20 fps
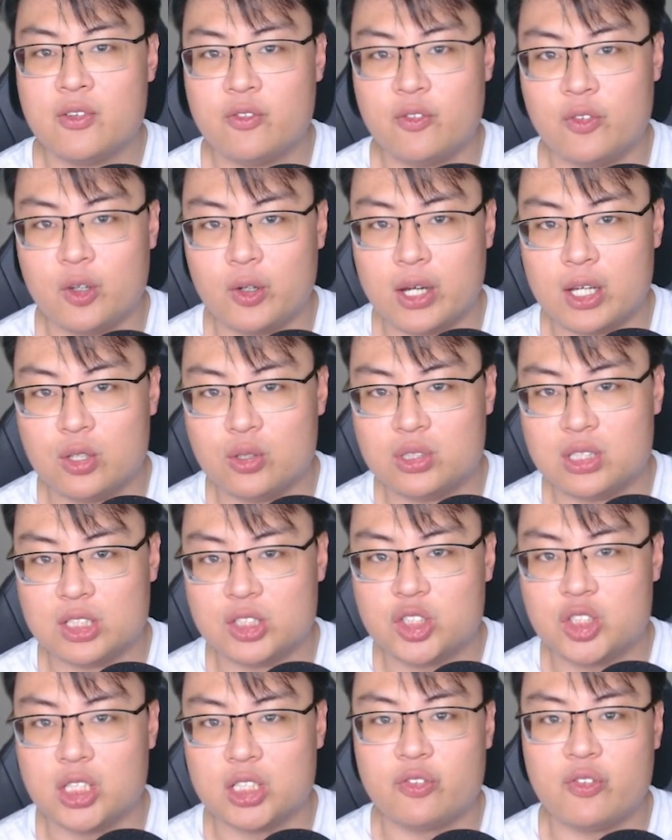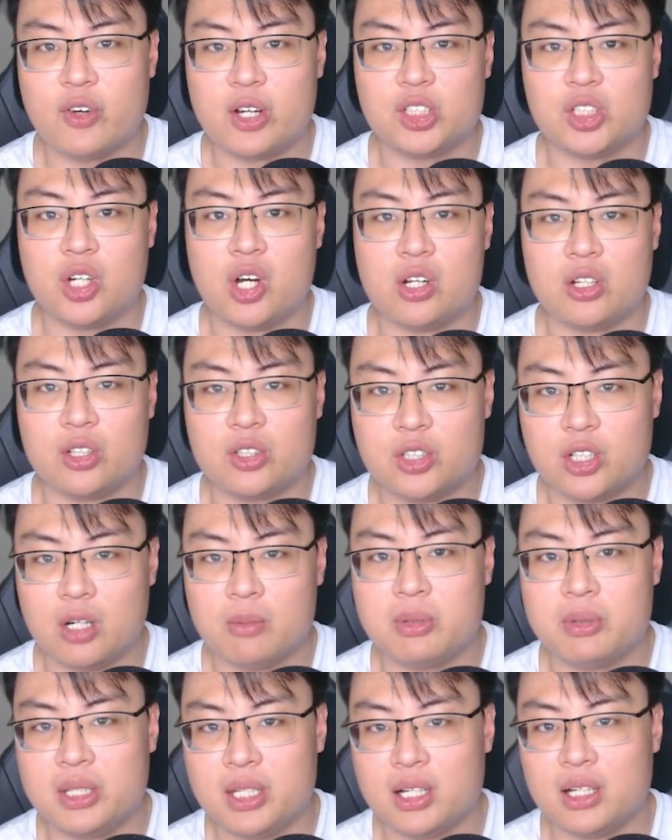So you can use the search function on the
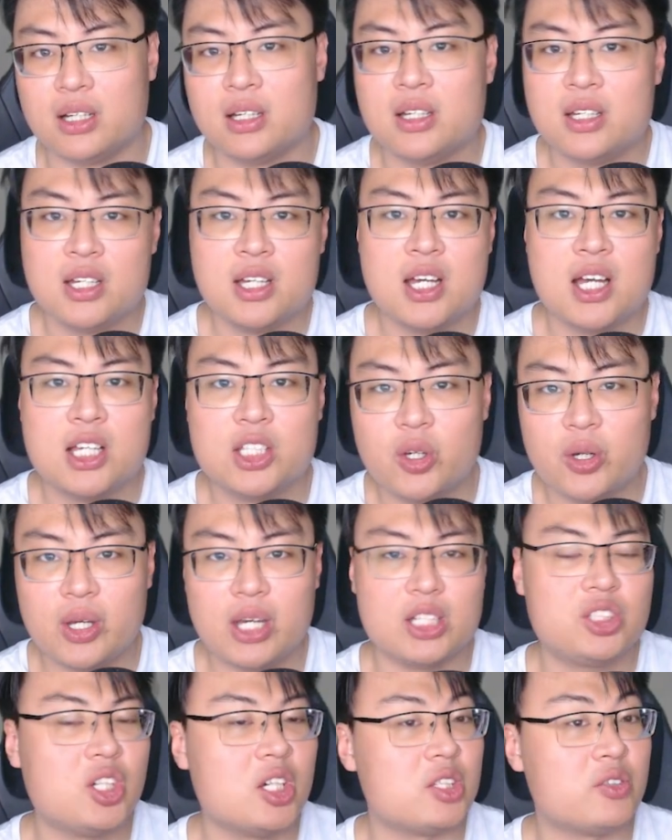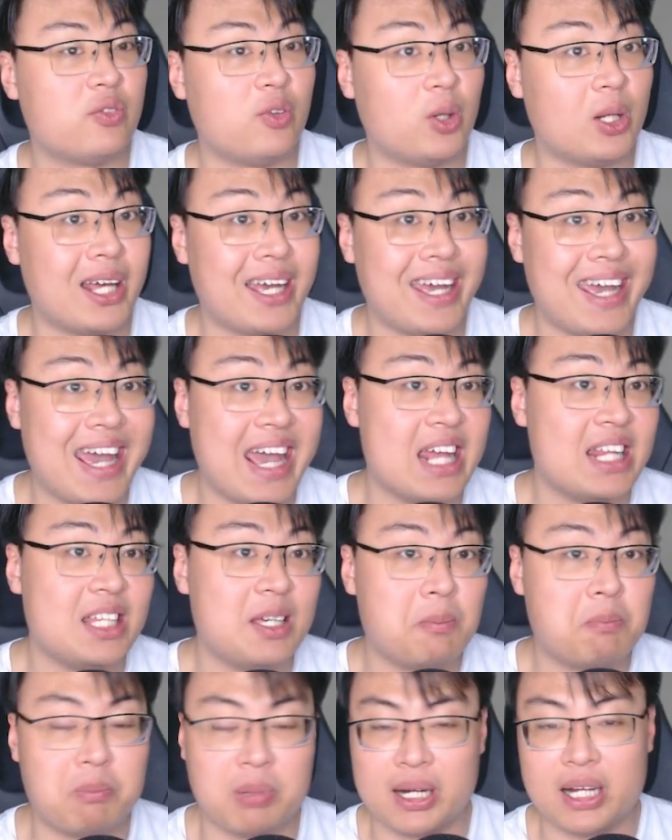top here. So you can search for like any
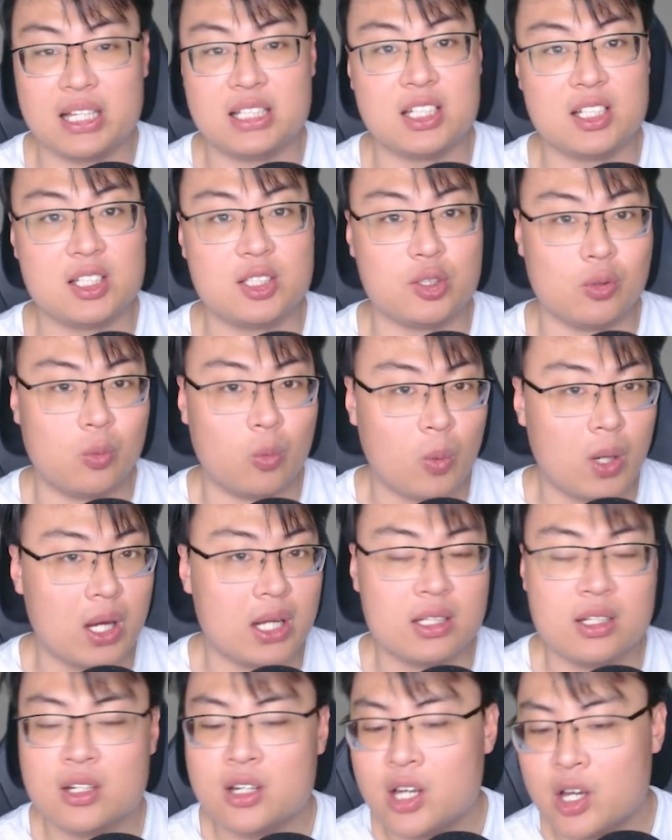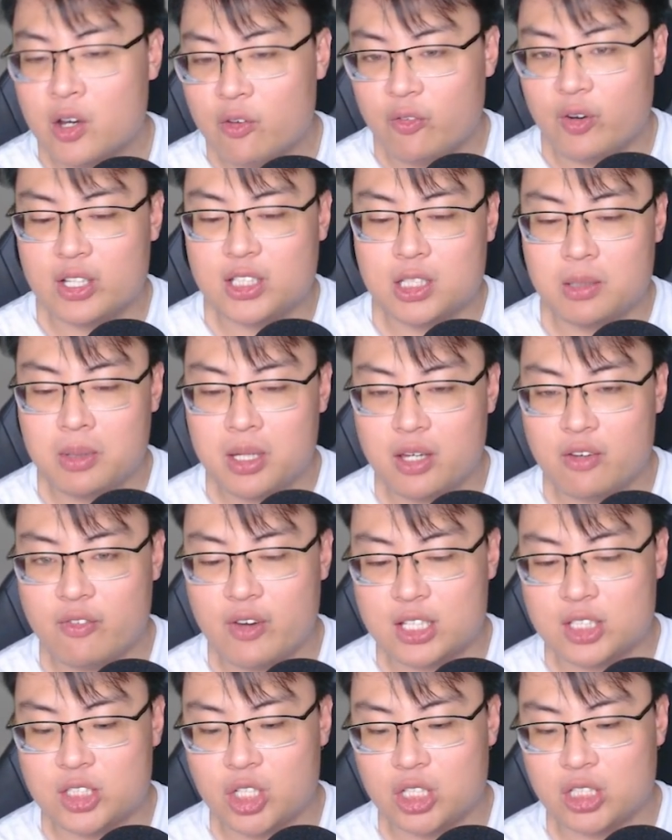places you want. For example, if
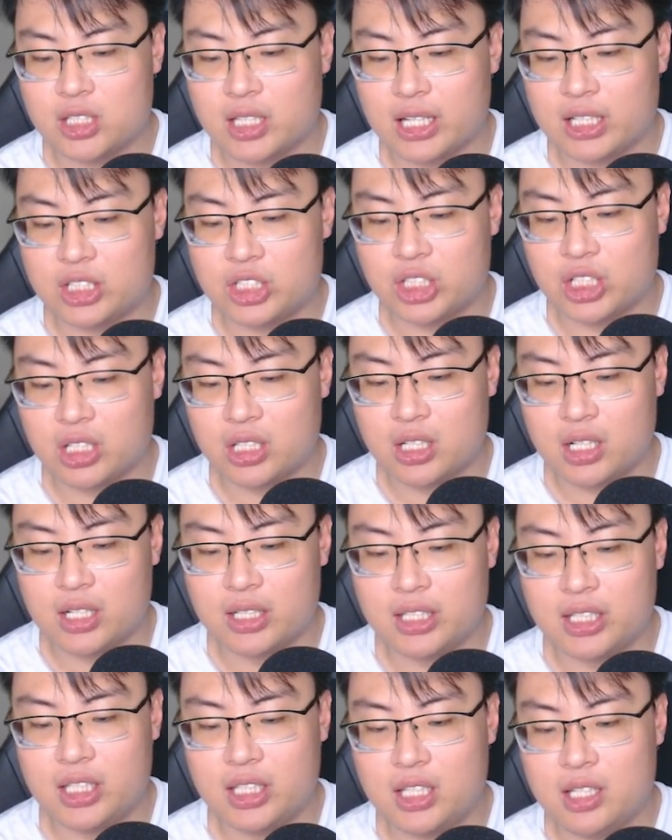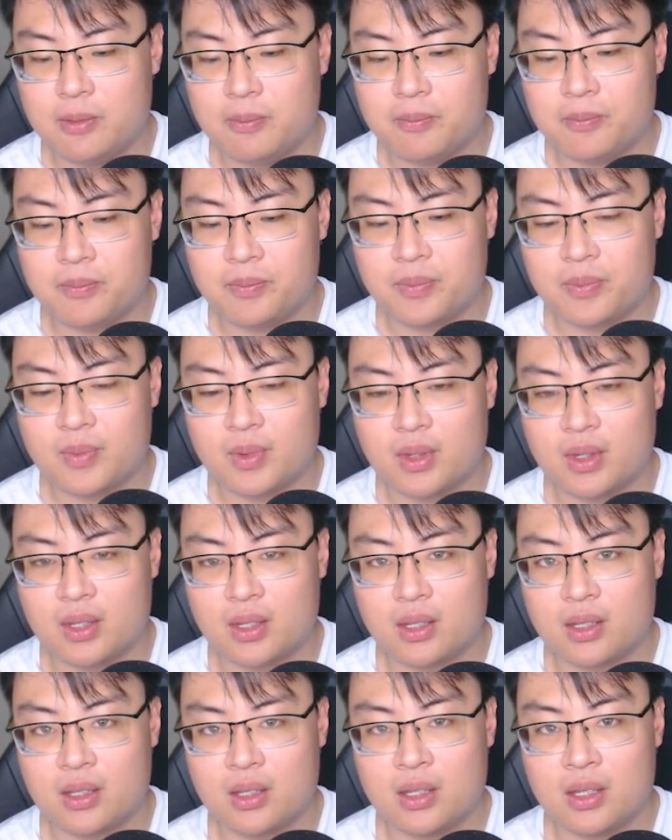I search like Changi,
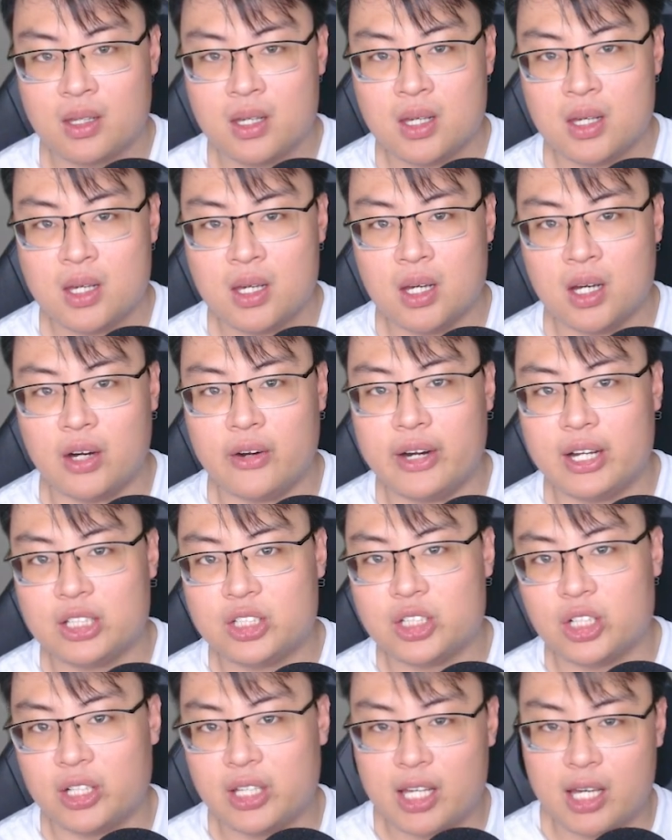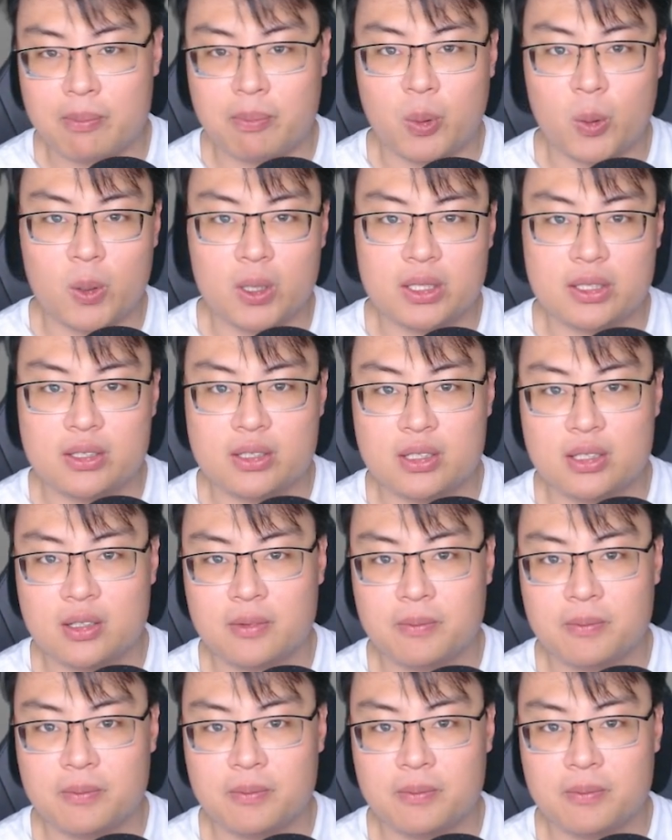alright, Changi Airport.